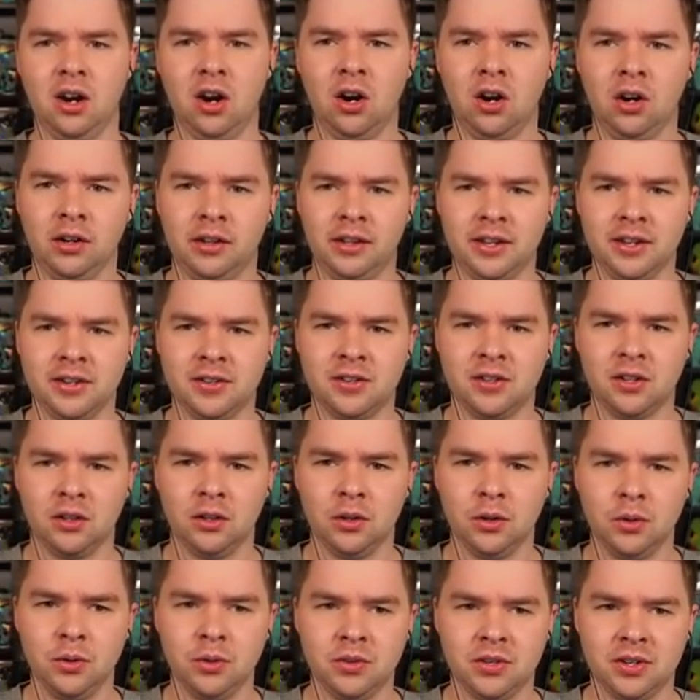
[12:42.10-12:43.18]
Arceus to
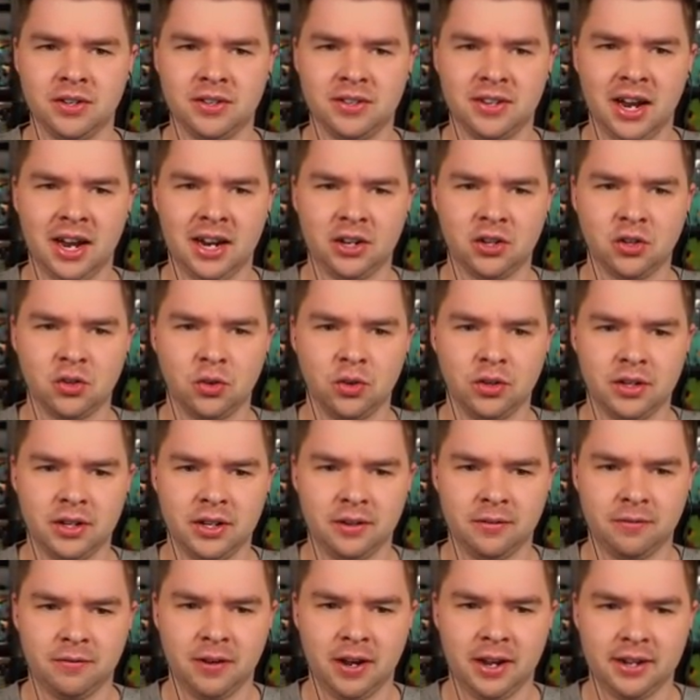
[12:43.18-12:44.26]
lose its extra
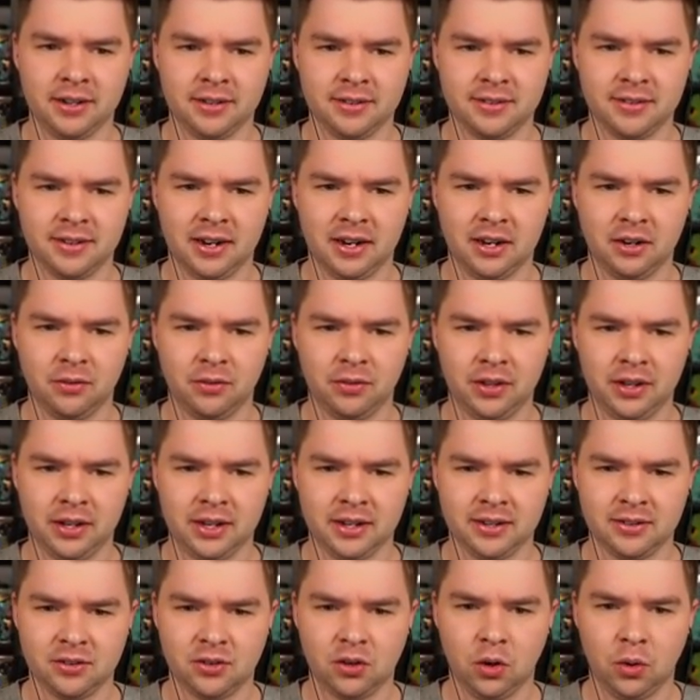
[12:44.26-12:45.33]
defense, and I don't think
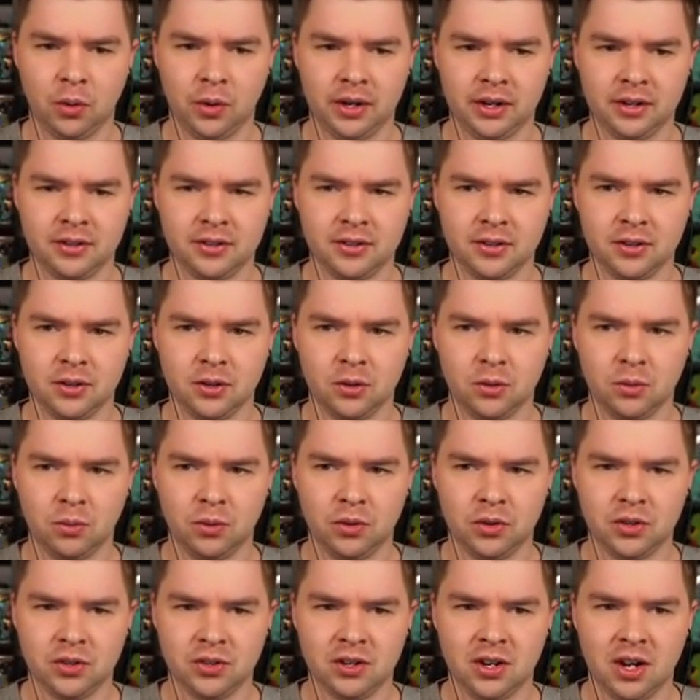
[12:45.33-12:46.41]
it's going to,
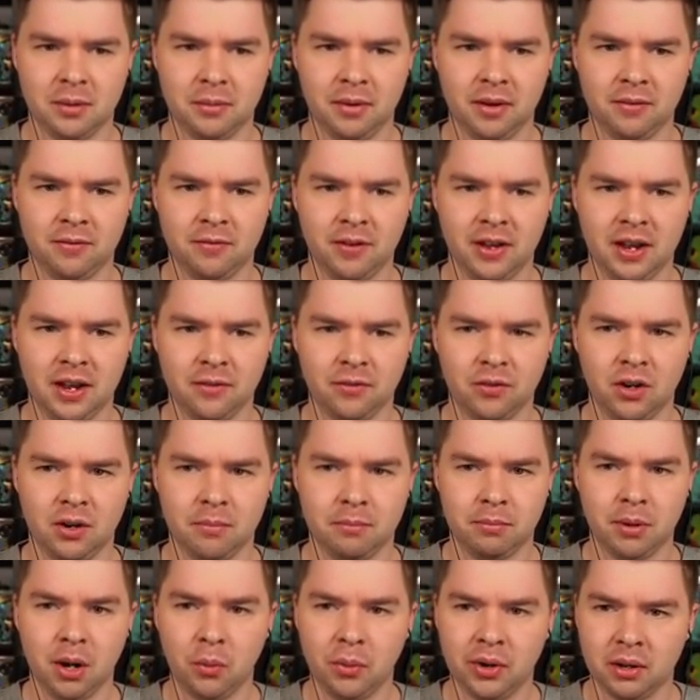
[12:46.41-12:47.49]
which is not my
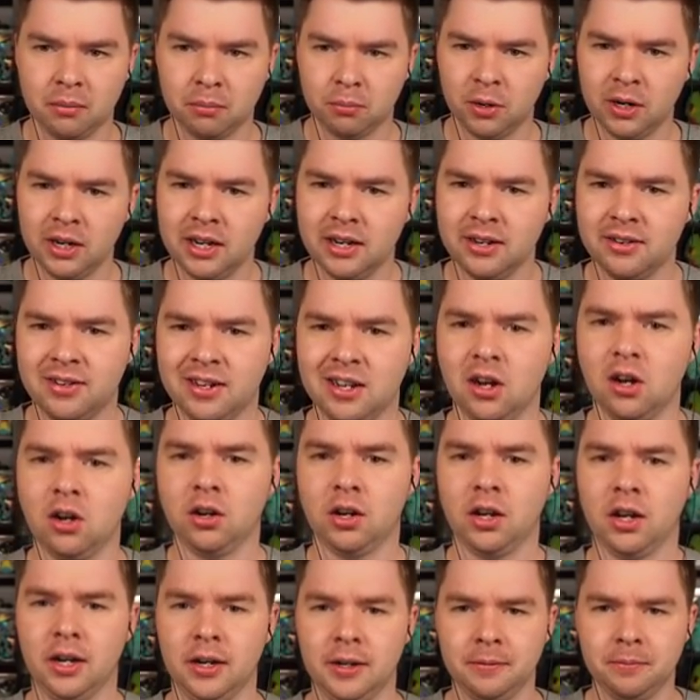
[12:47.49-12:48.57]
favorite. But we can bring in
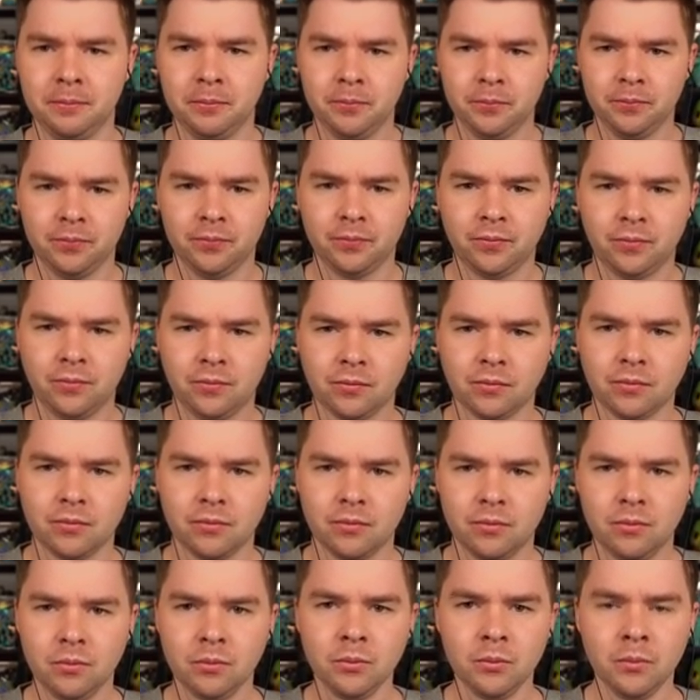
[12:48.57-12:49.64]
Dialga,
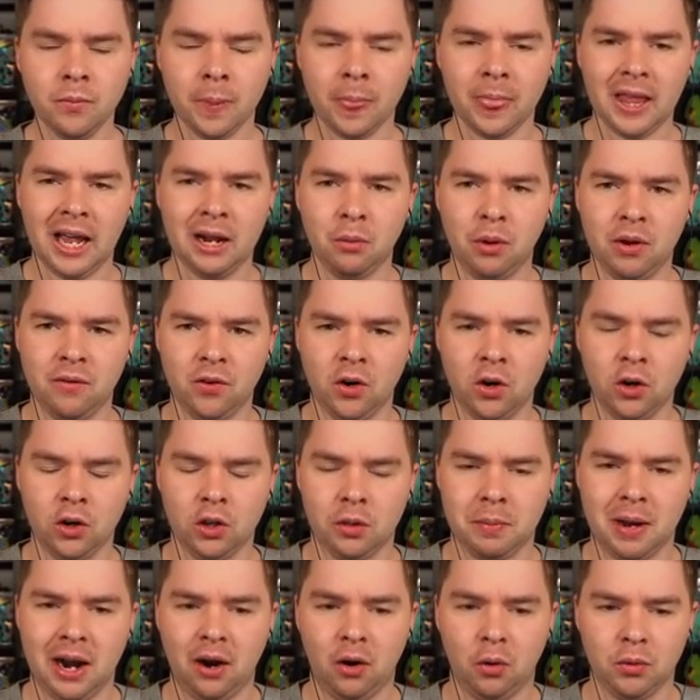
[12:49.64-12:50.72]
and we have
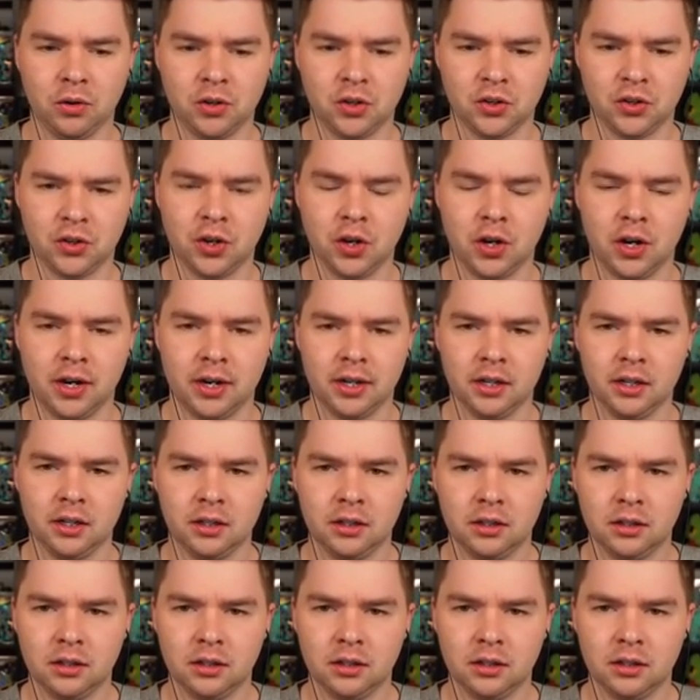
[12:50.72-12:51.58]
Earth Power, which is good.